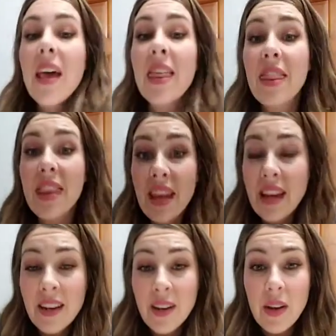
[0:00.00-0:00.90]

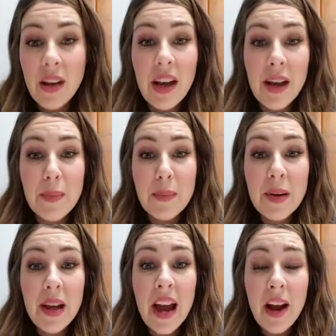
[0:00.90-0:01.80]
Then
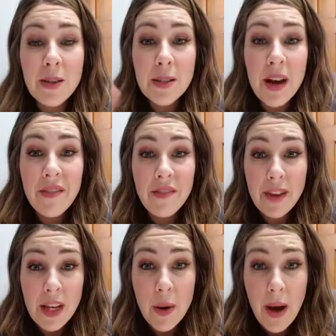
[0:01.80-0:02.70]
I also have a
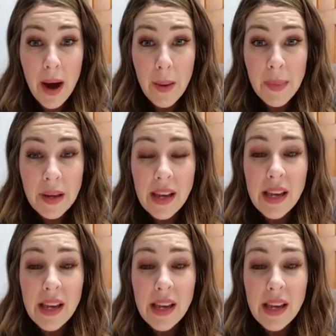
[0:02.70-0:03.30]
video up